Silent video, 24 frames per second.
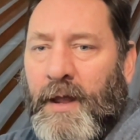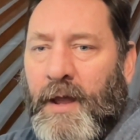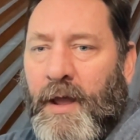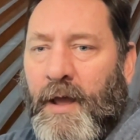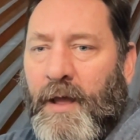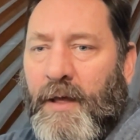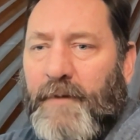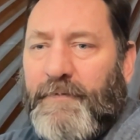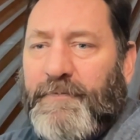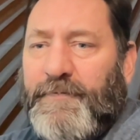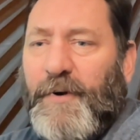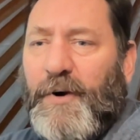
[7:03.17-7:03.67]

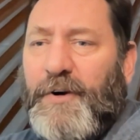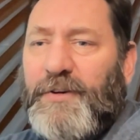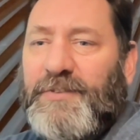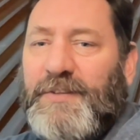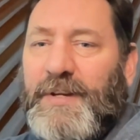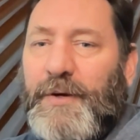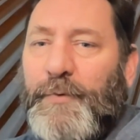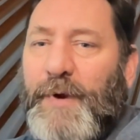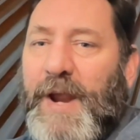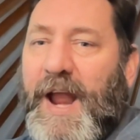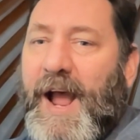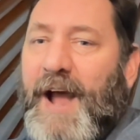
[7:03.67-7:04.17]
The first
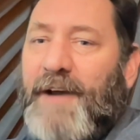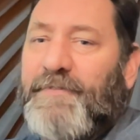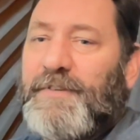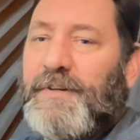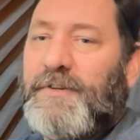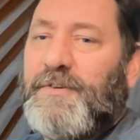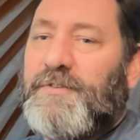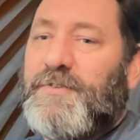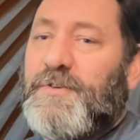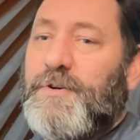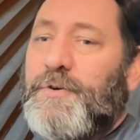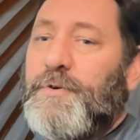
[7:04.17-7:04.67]
thing we have to
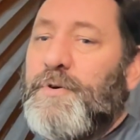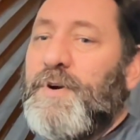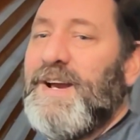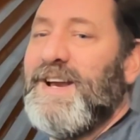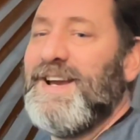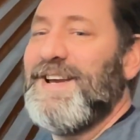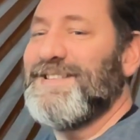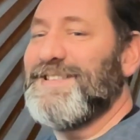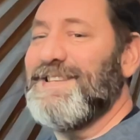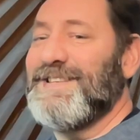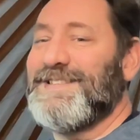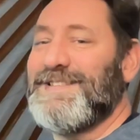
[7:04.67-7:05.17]
do
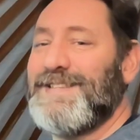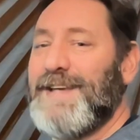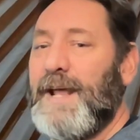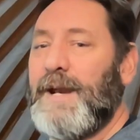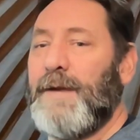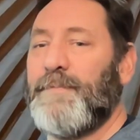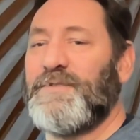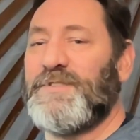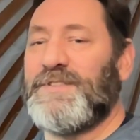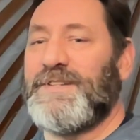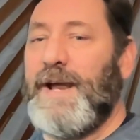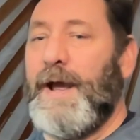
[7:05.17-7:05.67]
is a
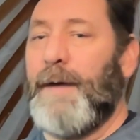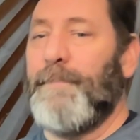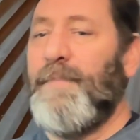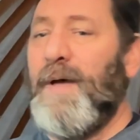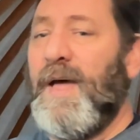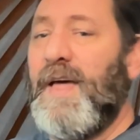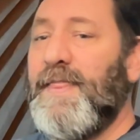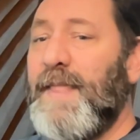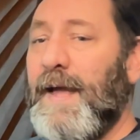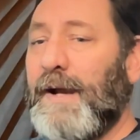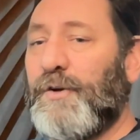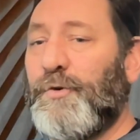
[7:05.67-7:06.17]
setup
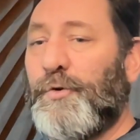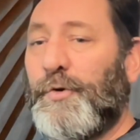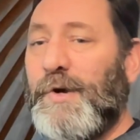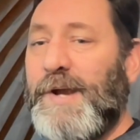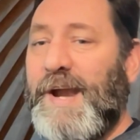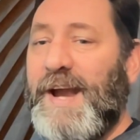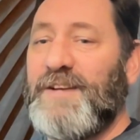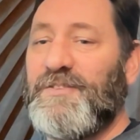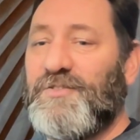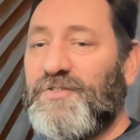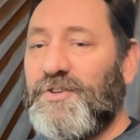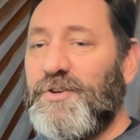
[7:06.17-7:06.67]
step that
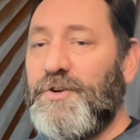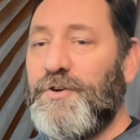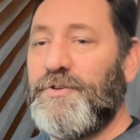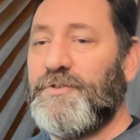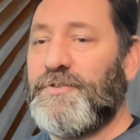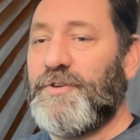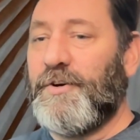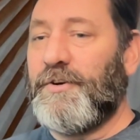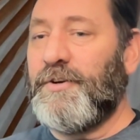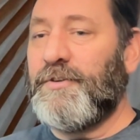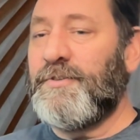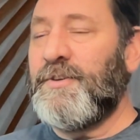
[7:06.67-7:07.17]
creates
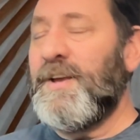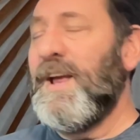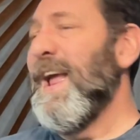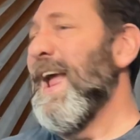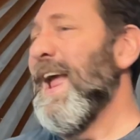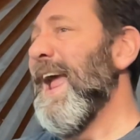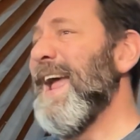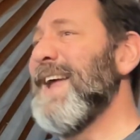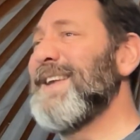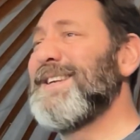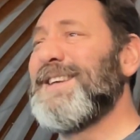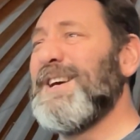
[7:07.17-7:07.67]
users
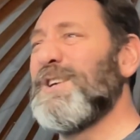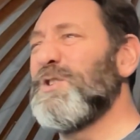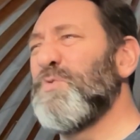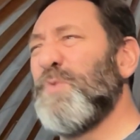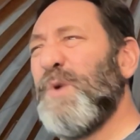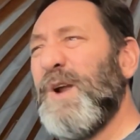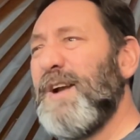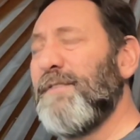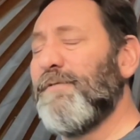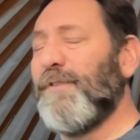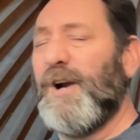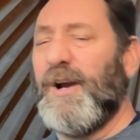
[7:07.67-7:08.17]
and does
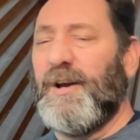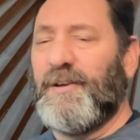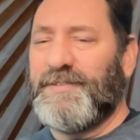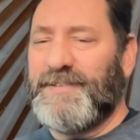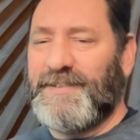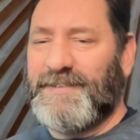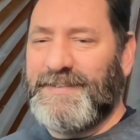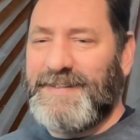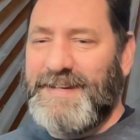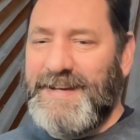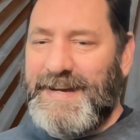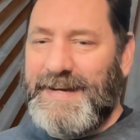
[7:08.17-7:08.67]
whatever
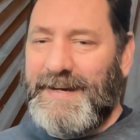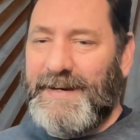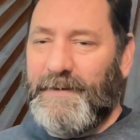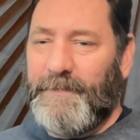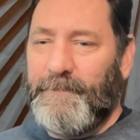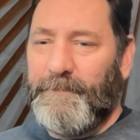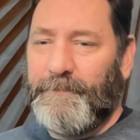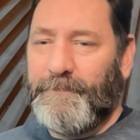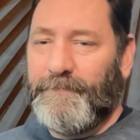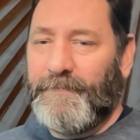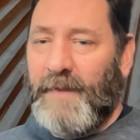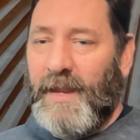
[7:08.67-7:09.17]
else is needed,
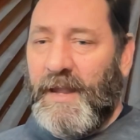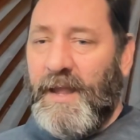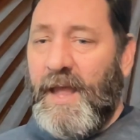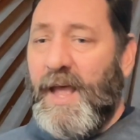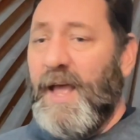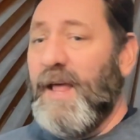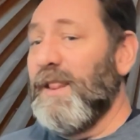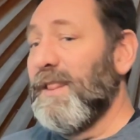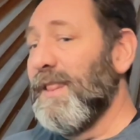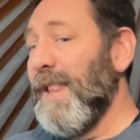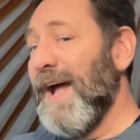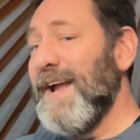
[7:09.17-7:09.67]

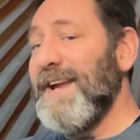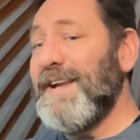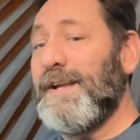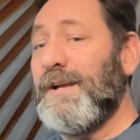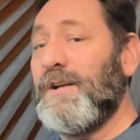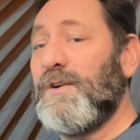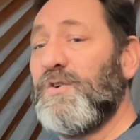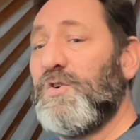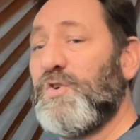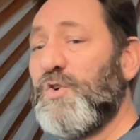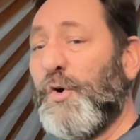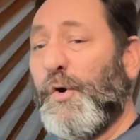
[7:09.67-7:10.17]

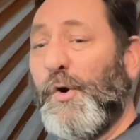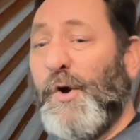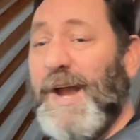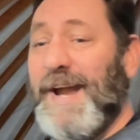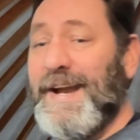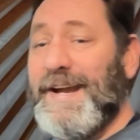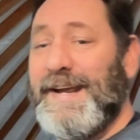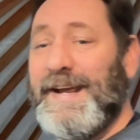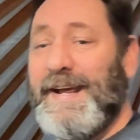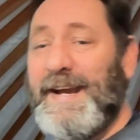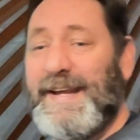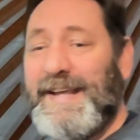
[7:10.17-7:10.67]
like
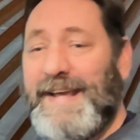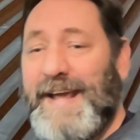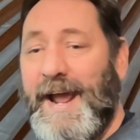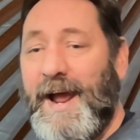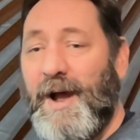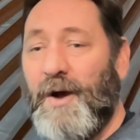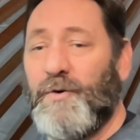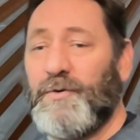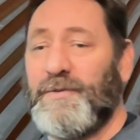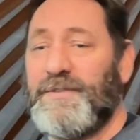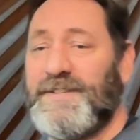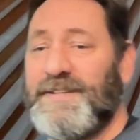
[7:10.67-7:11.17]
creating an
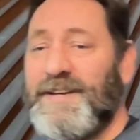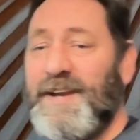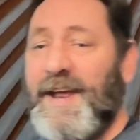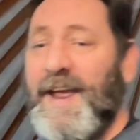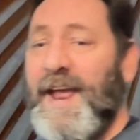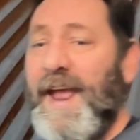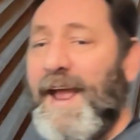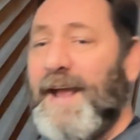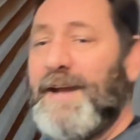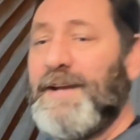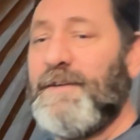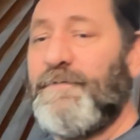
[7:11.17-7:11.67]
account
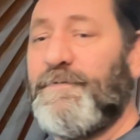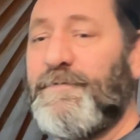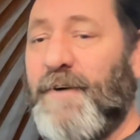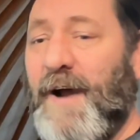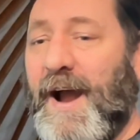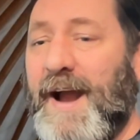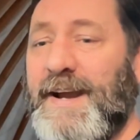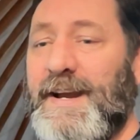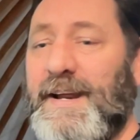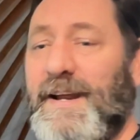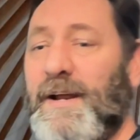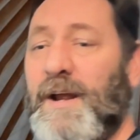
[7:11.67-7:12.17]
and
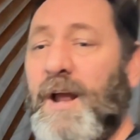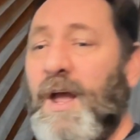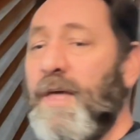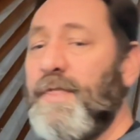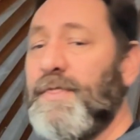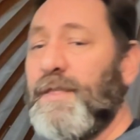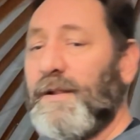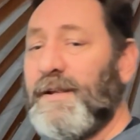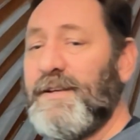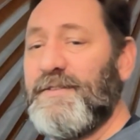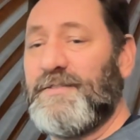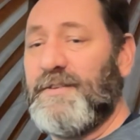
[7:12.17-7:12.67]
defining
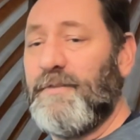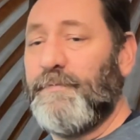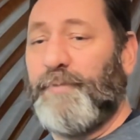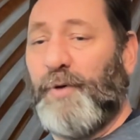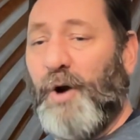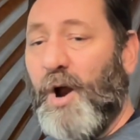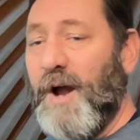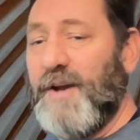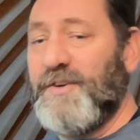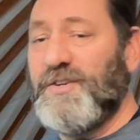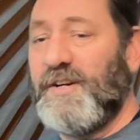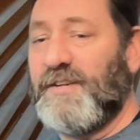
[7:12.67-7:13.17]
the list of
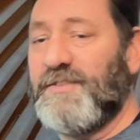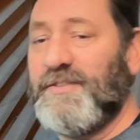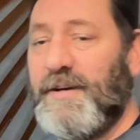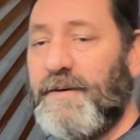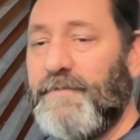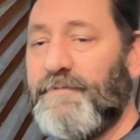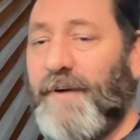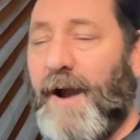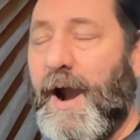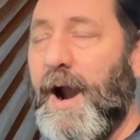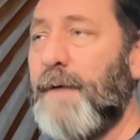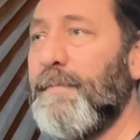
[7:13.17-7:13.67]
projects and
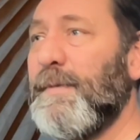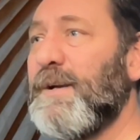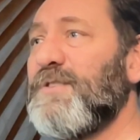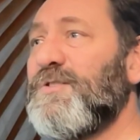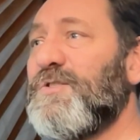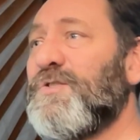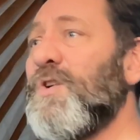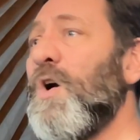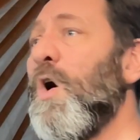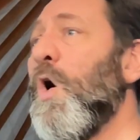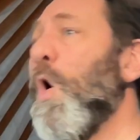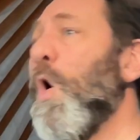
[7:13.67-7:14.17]
environments,